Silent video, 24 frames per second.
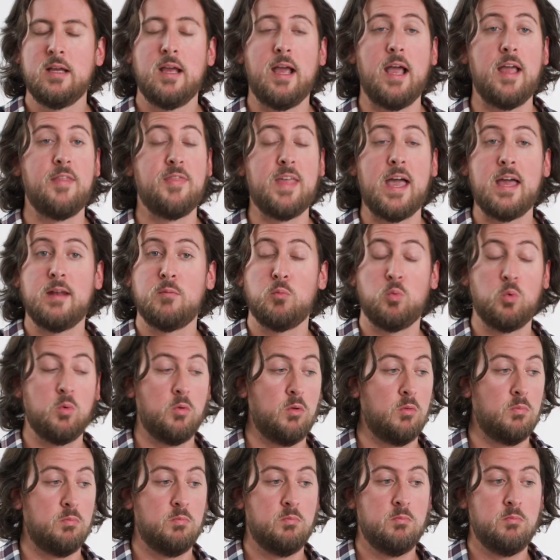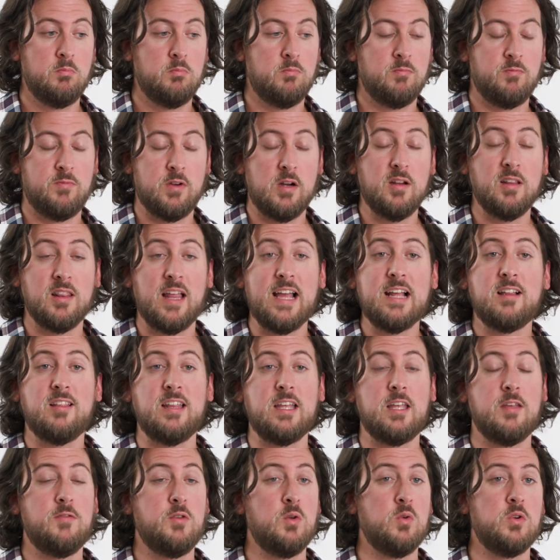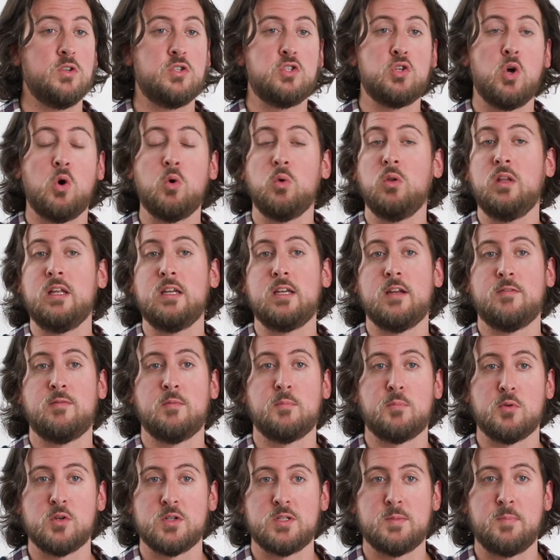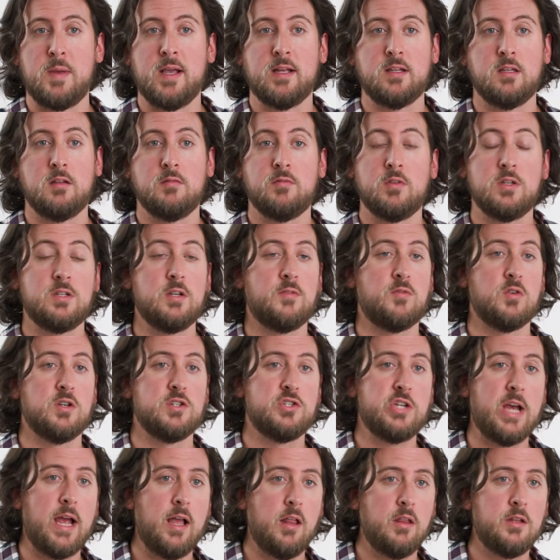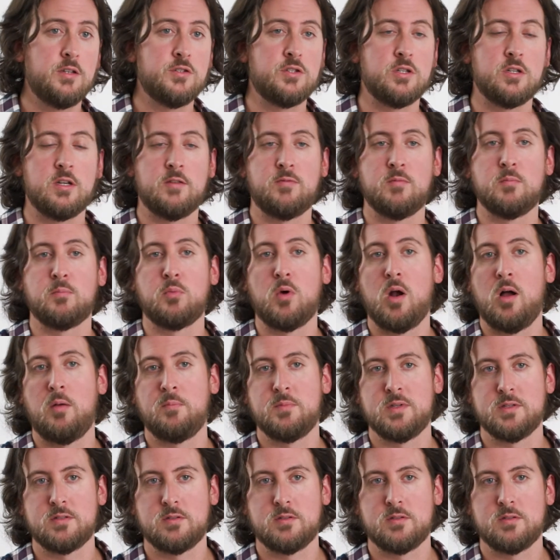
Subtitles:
And that will very likely give you a totally different perspective, a different challenge, a different problem to